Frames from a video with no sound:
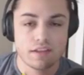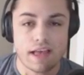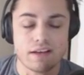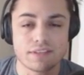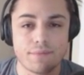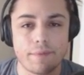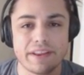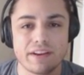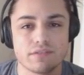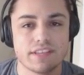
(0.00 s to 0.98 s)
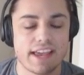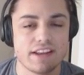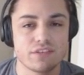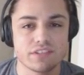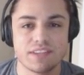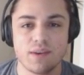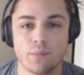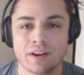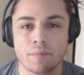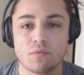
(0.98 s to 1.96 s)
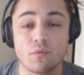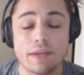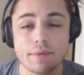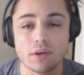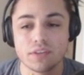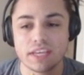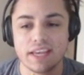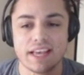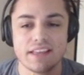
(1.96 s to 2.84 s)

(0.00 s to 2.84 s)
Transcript: How's everybody doing today? And as you can see, we're going to be rebuilding